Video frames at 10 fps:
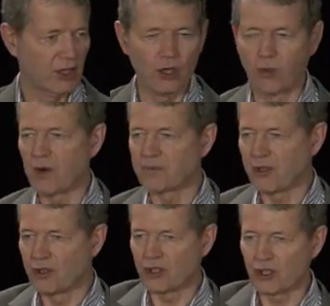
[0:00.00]
You won't be
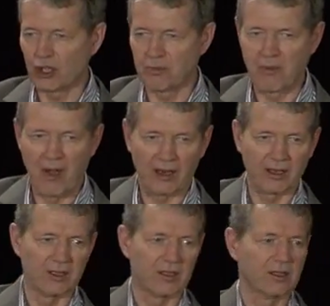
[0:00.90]
using
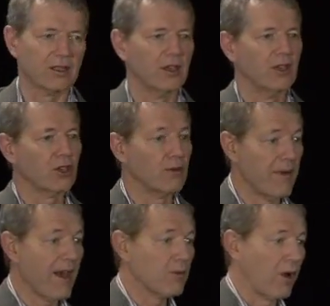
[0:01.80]
supermarkets. You
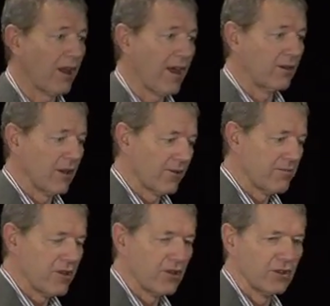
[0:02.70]
may well, however,
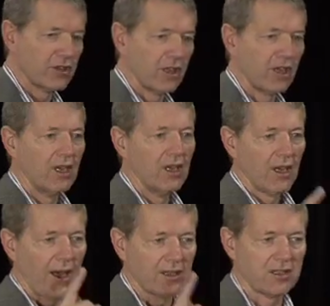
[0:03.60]
be using
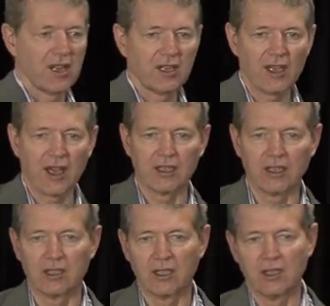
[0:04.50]
dedicated